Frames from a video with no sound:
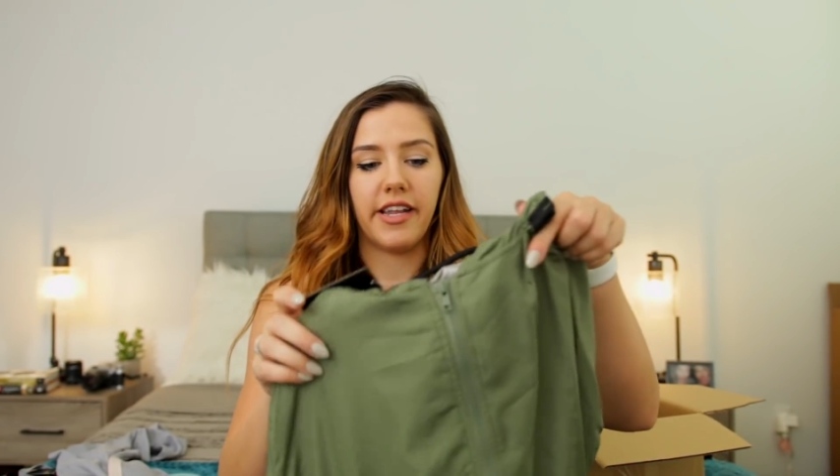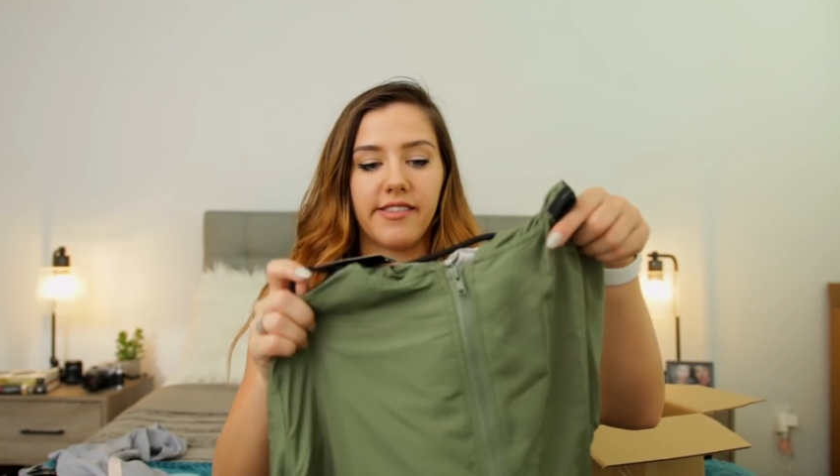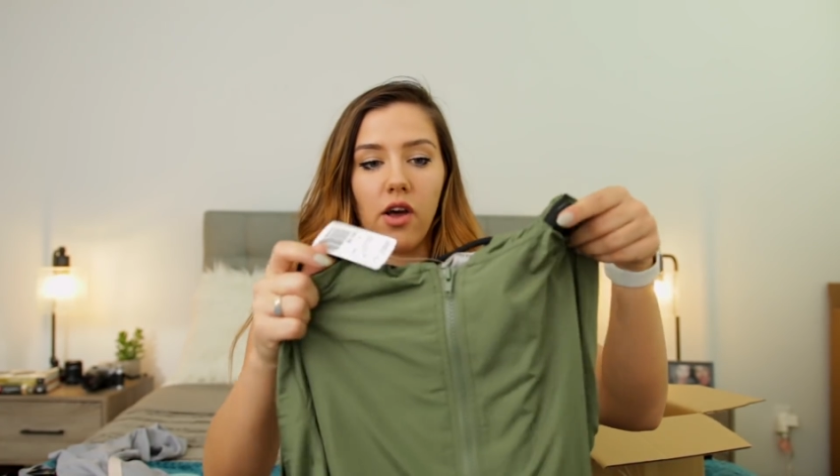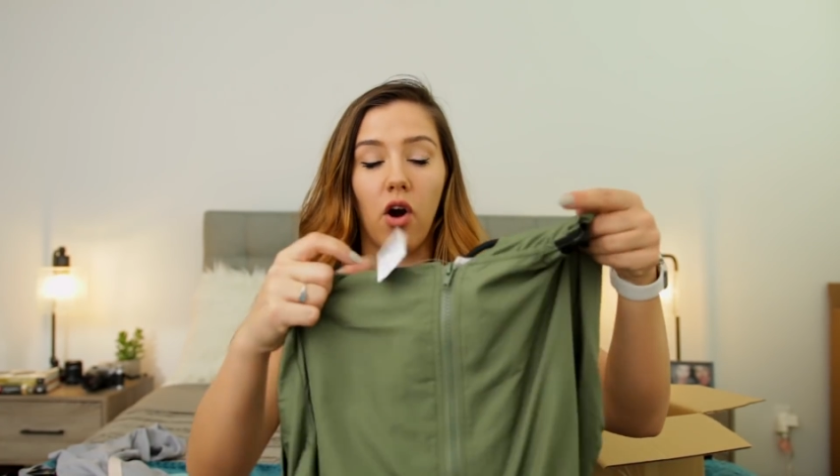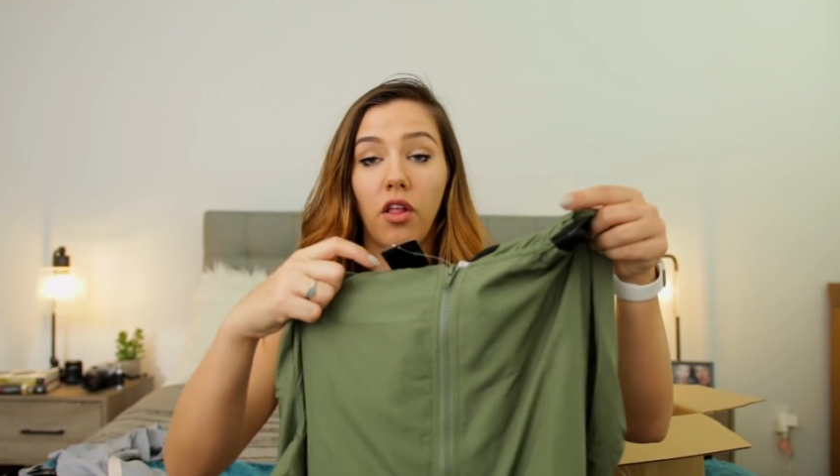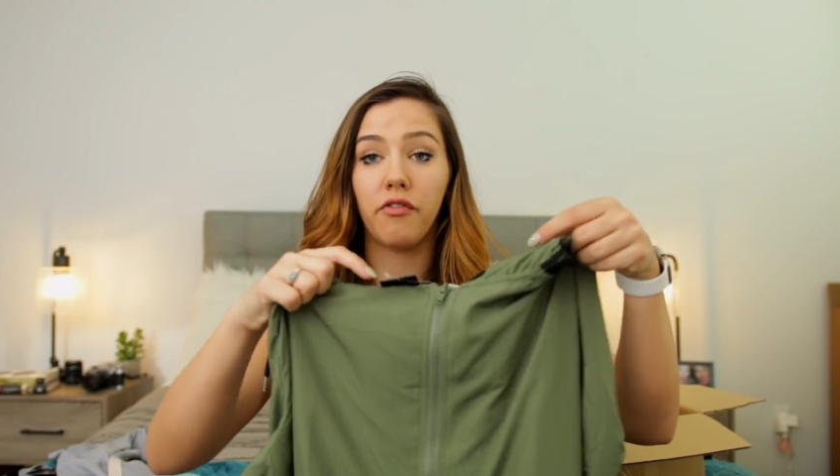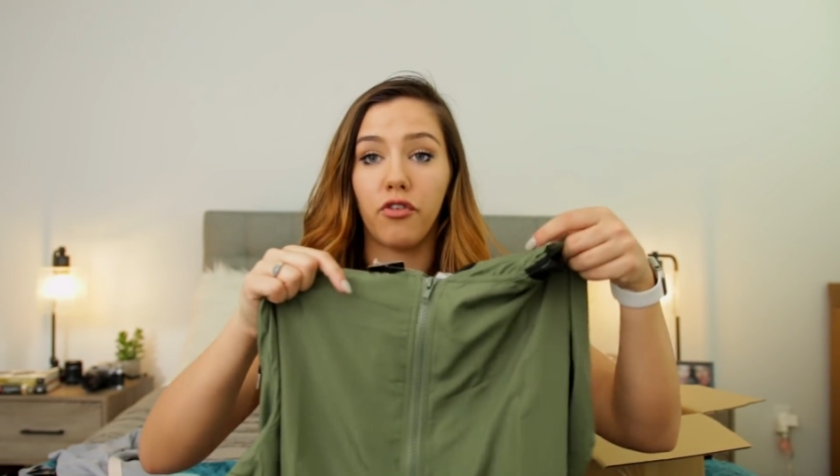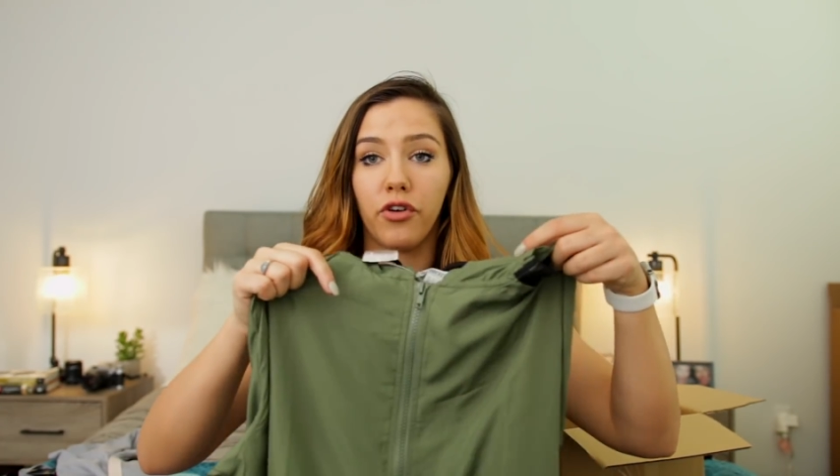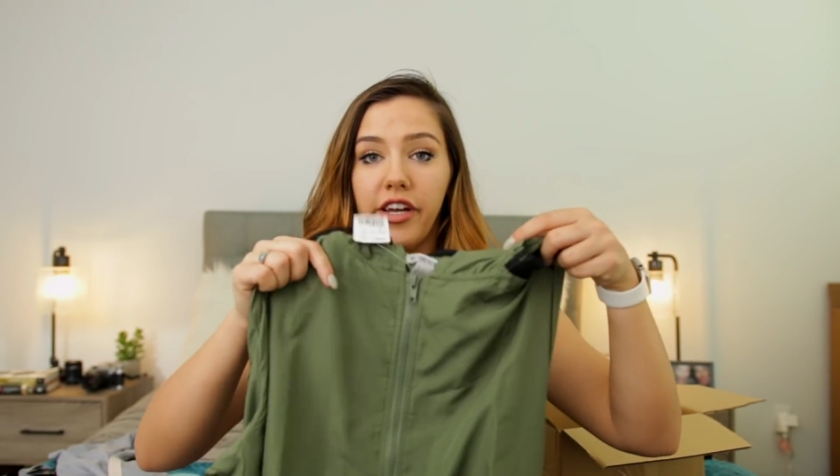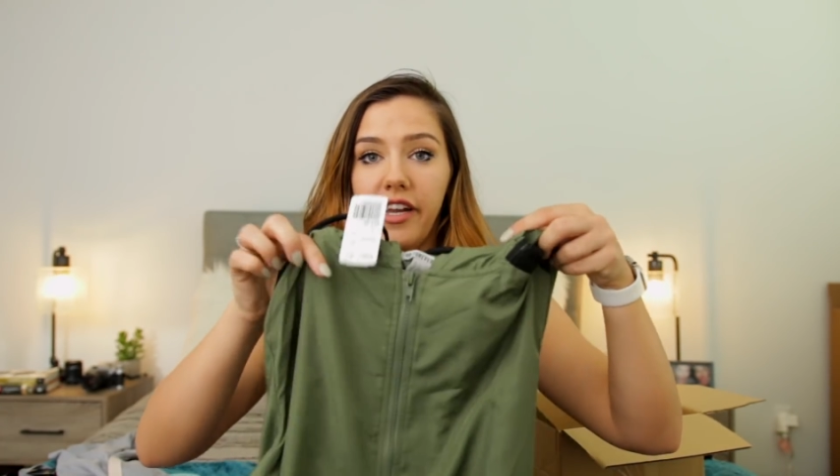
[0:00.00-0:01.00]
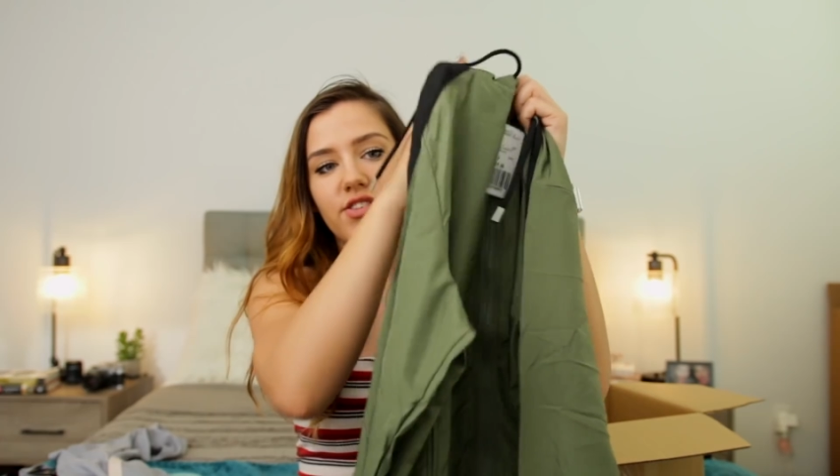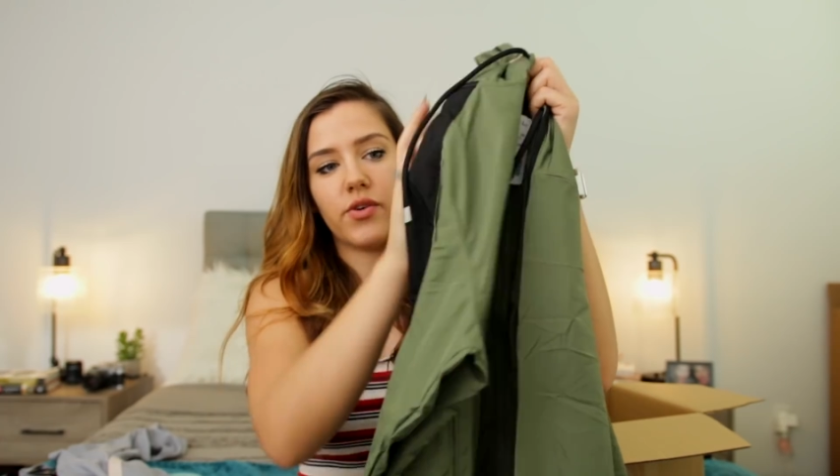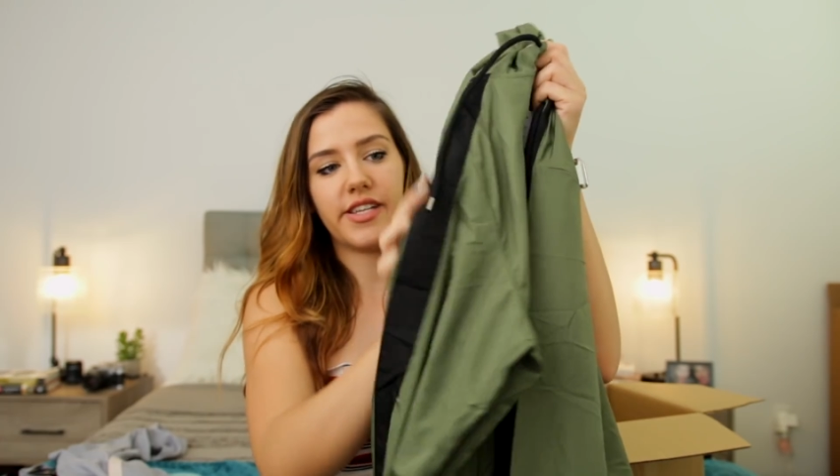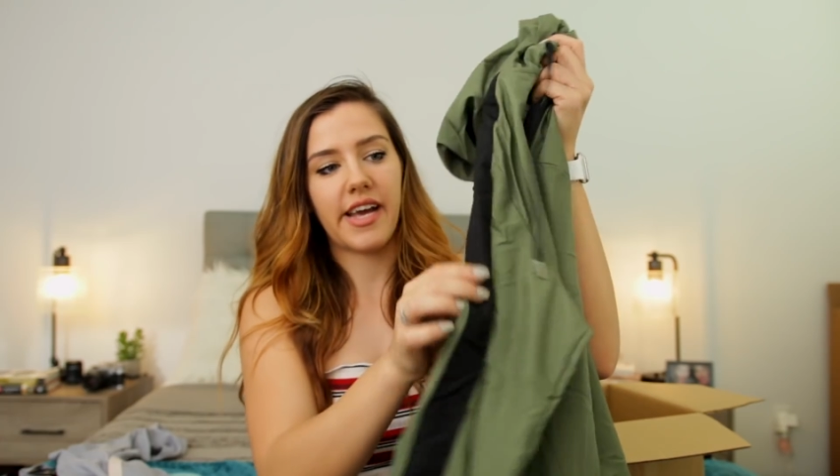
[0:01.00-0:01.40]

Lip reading: It is olive green. It's going